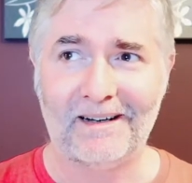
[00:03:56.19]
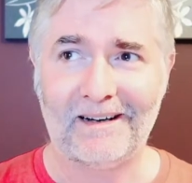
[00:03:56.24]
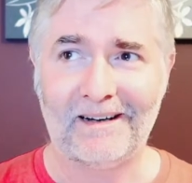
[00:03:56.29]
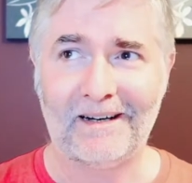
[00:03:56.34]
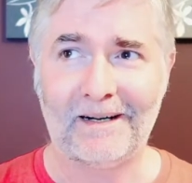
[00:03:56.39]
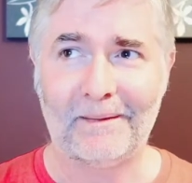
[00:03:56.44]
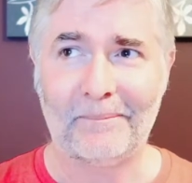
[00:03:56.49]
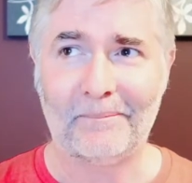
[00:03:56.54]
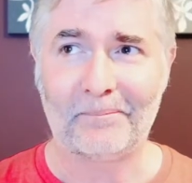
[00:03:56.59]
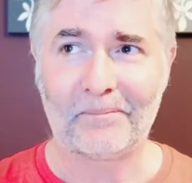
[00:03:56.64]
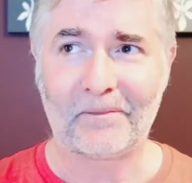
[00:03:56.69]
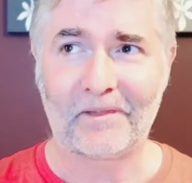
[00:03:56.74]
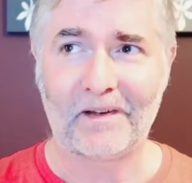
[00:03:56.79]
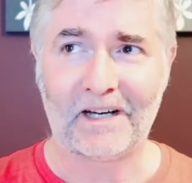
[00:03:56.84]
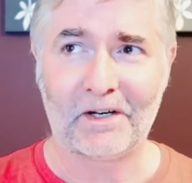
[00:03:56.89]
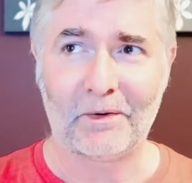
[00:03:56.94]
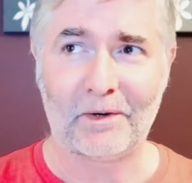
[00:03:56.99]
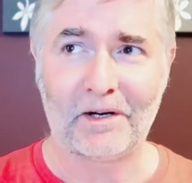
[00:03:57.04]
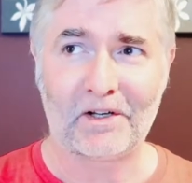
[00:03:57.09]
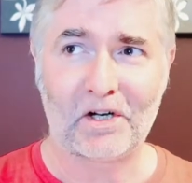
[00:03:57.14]
Um,
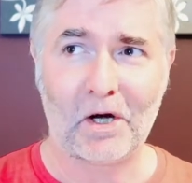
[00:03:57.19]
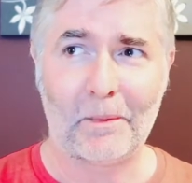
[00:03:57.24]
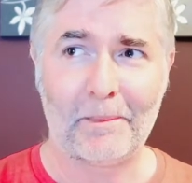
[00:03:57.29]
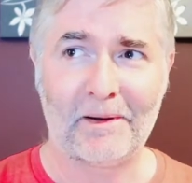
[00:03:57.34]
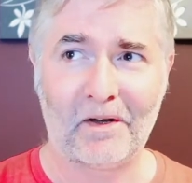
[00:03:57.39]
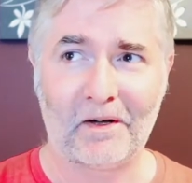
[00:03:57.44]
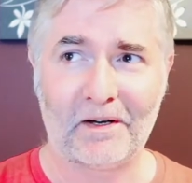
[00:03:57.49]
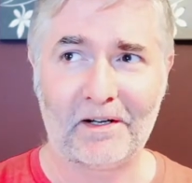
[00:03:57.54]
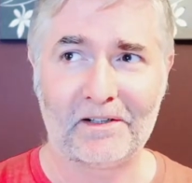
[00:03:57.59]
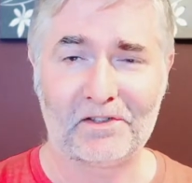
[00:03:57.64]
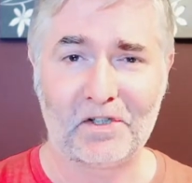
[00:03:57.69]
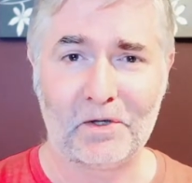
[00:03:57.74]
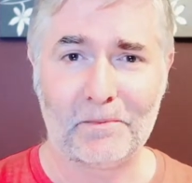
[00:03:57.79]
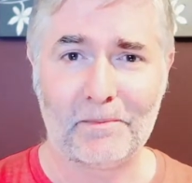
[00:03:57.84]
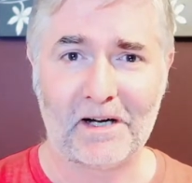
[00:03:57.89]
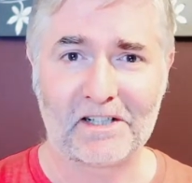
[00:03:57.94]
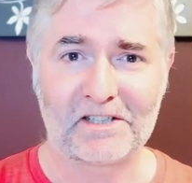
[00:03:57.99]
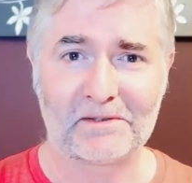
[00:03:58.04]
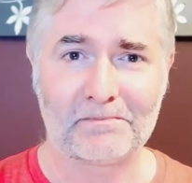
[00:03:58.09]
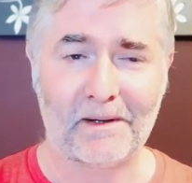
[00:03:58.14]
I don't want to comment on it too
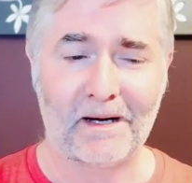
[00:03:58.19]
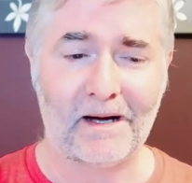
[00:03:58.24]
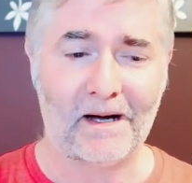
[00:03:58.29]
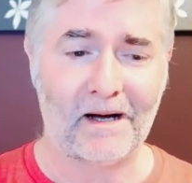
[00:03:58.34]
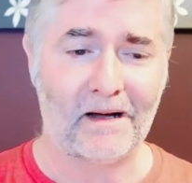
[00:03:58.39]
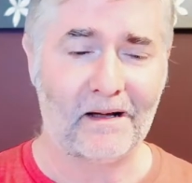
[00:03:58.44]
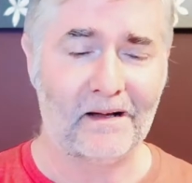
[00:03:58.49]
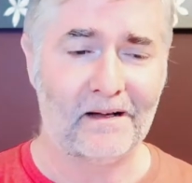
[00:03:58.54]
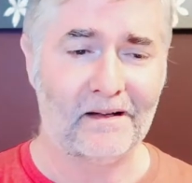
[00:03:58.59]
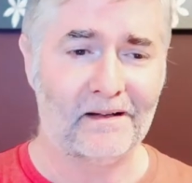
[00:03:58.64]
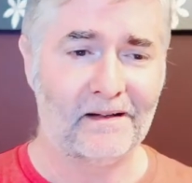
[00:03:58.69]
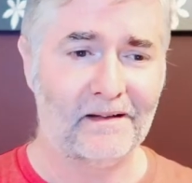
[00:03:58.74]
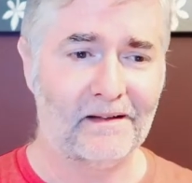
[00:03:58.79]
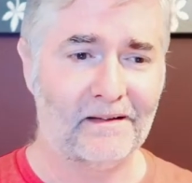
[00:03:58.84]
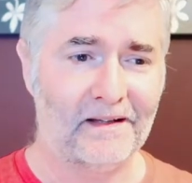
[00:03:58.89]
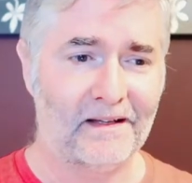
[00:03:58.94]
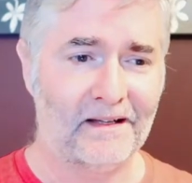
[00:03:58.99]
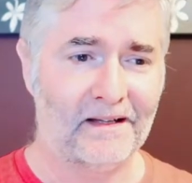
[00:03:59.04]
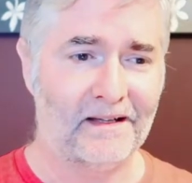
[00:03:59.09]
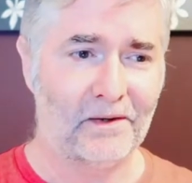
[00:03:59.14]
much, but
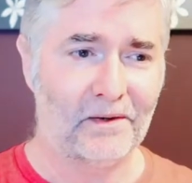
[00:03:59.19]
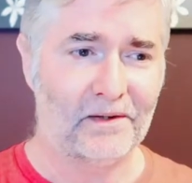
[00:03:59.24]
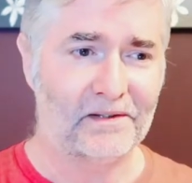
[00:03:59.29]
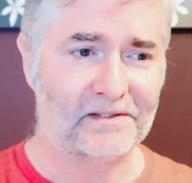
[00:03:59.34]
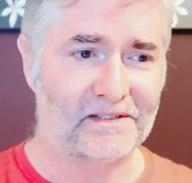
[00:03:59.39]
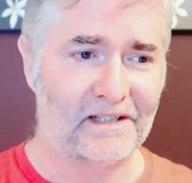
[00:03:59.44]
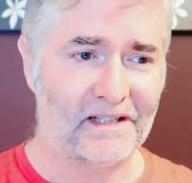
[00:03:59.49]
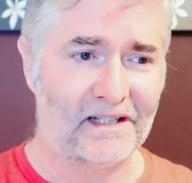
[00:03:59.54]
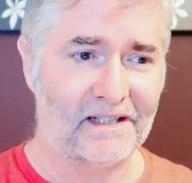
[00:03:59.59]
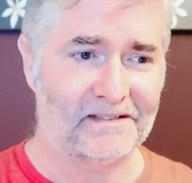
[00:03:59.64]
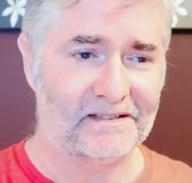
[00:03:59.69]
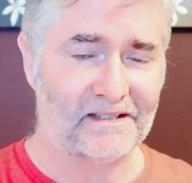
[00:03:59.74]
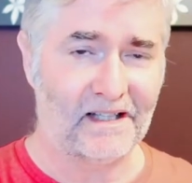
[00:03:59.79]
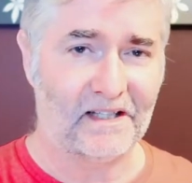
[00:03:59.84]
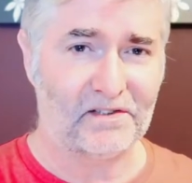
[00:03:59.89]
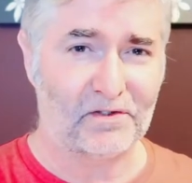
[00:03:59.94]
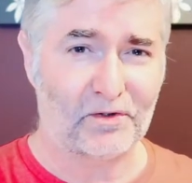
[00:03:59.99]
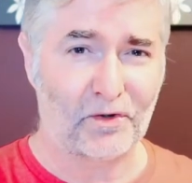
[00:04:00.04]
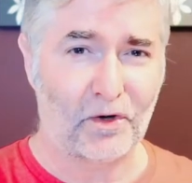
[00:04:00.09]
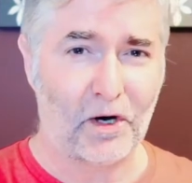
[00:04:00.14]
there was a sex